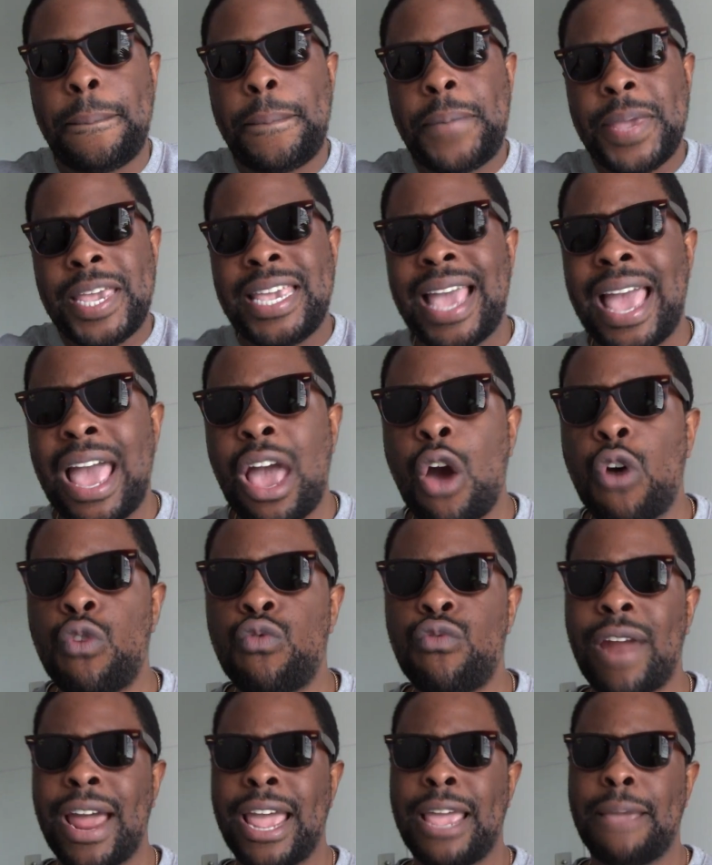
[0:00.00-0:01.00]

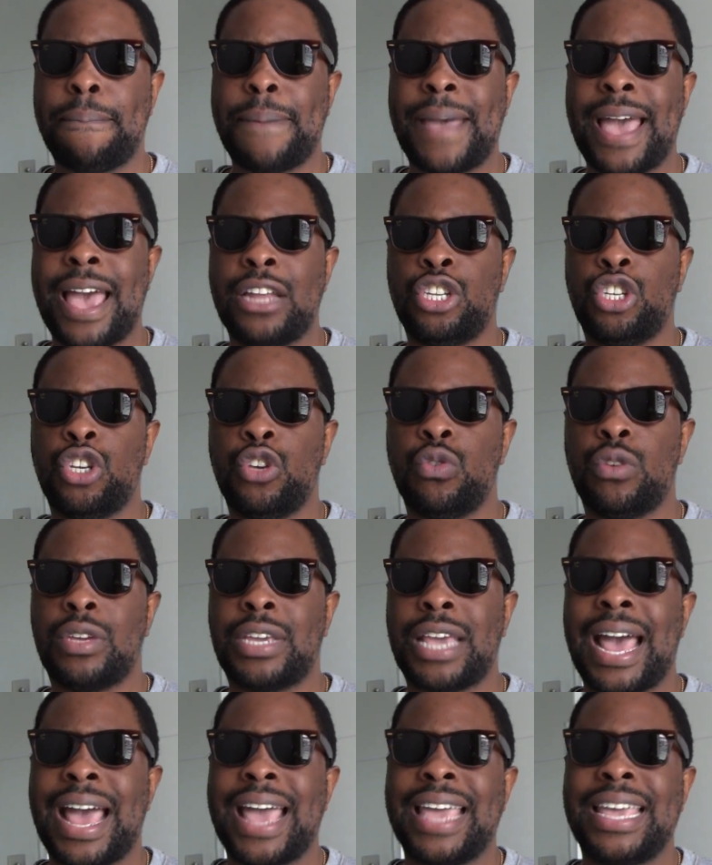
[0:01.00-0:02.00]

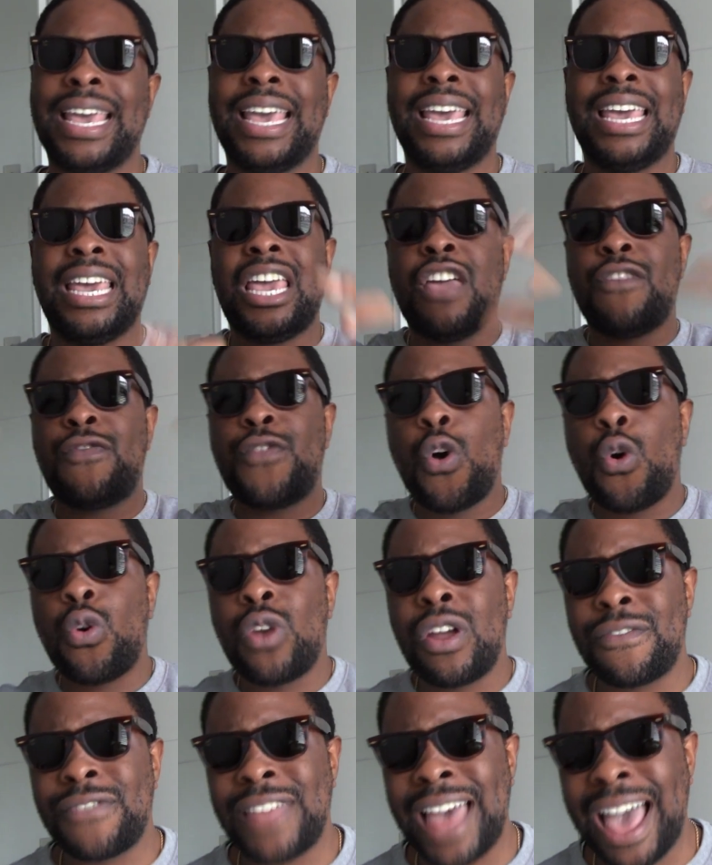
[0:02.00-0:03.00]
BLRayBanUK. If all
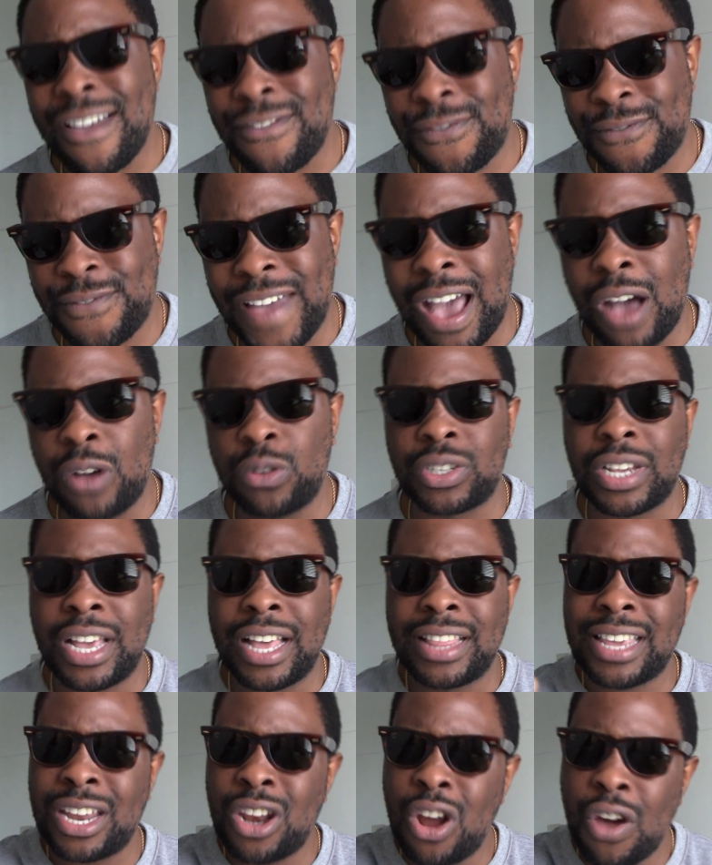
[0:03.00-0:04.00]
of that fails,
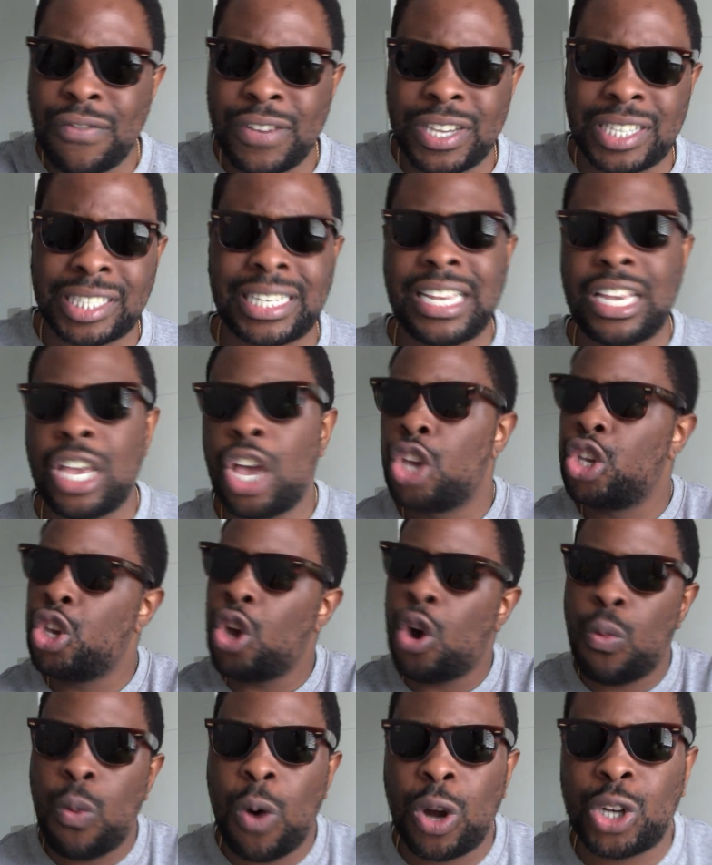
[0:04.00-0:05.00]
then obviously
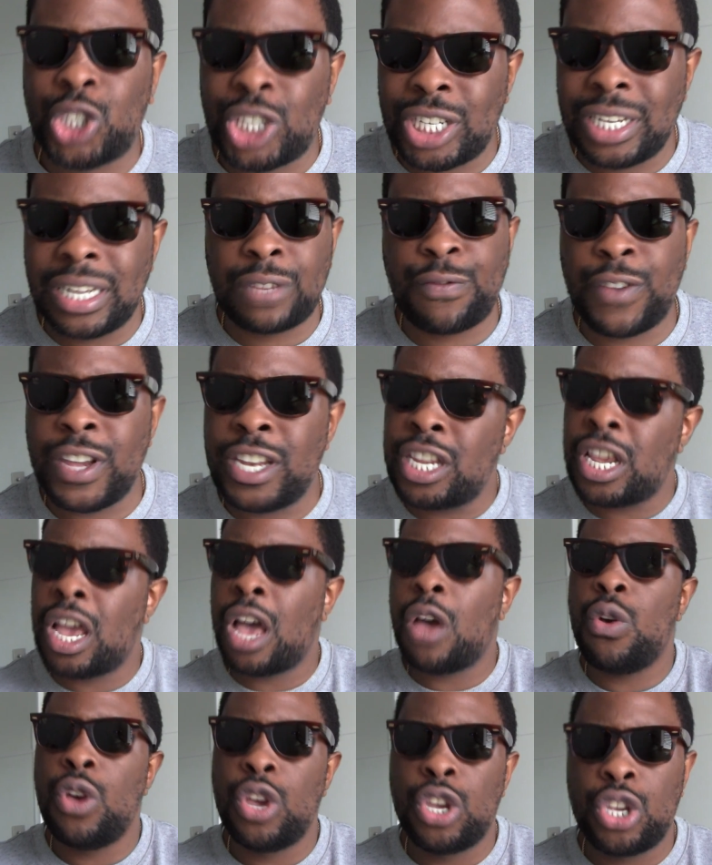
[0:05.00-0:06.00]
you're watching this
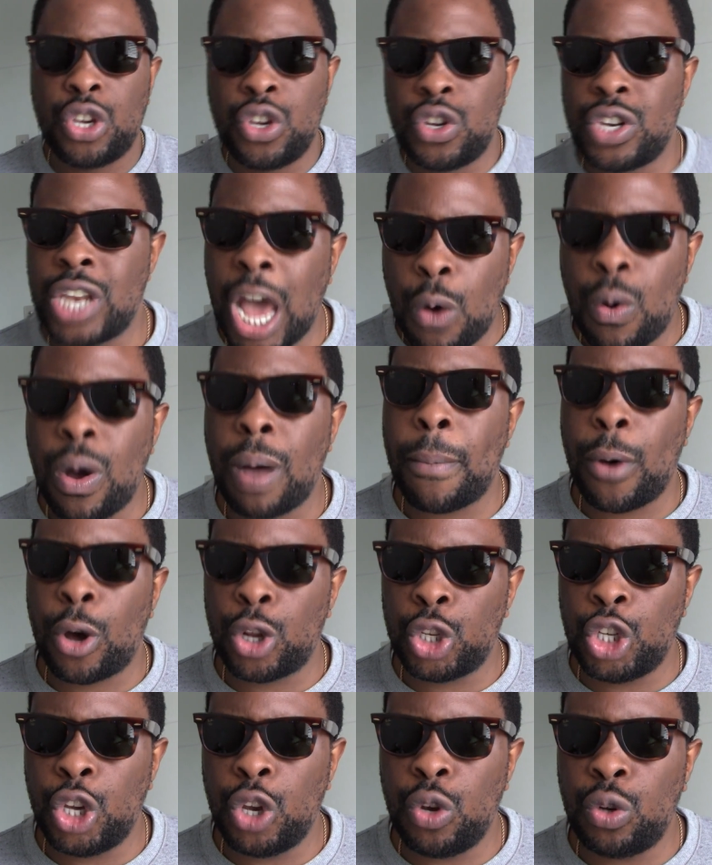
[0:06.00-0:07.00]
video, you know I'm
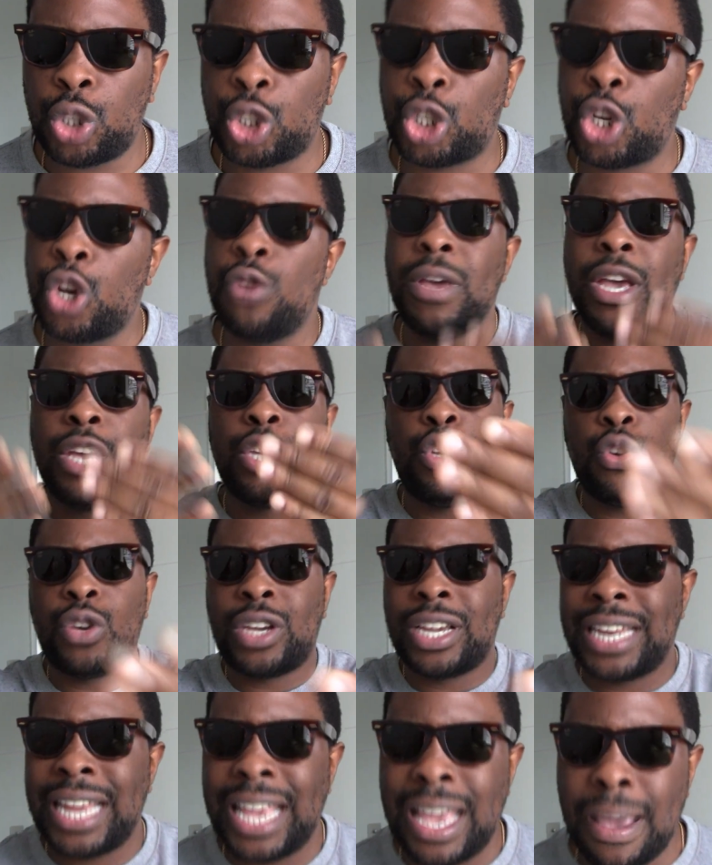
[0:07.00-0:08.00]
on YouTube, you
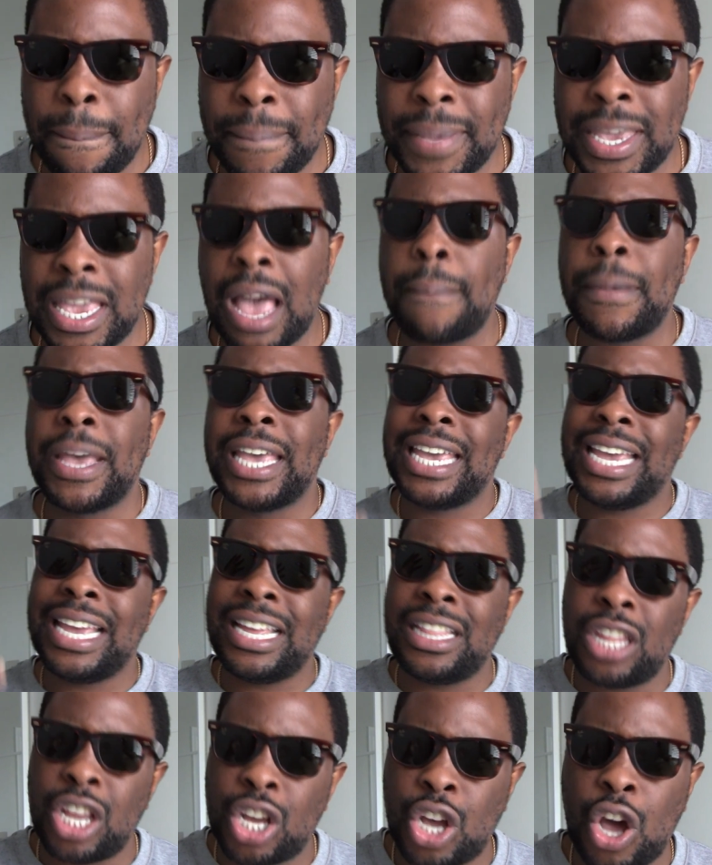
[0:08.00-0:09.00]
can hit me up
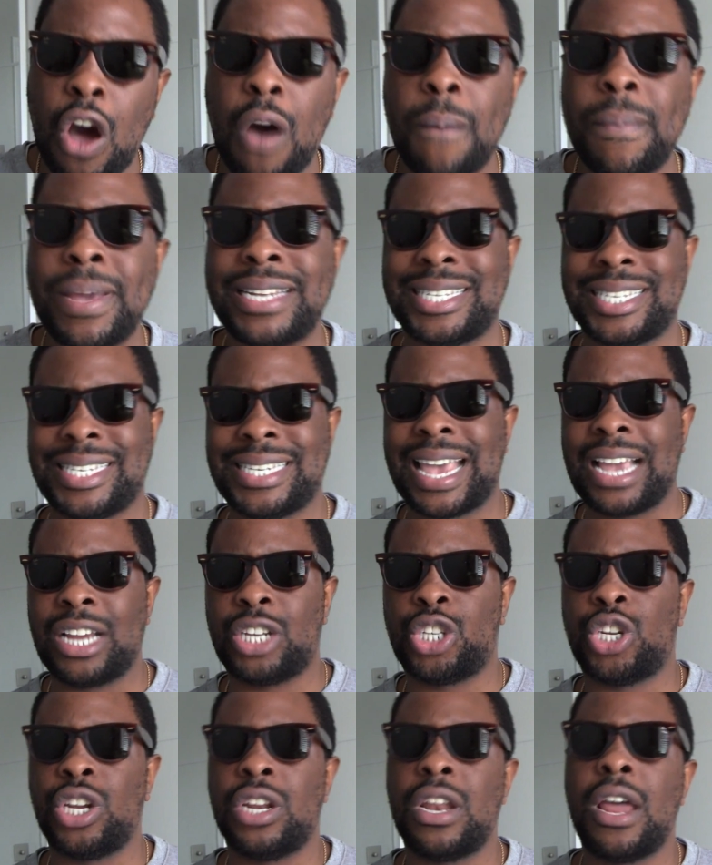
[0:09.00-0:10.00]
in the comments
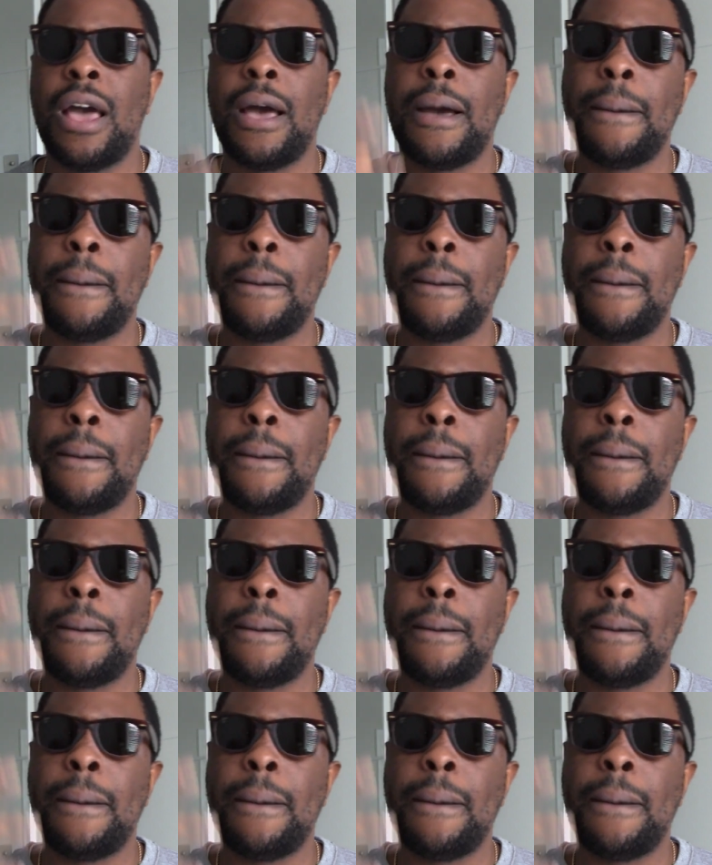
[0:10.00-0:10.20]
section.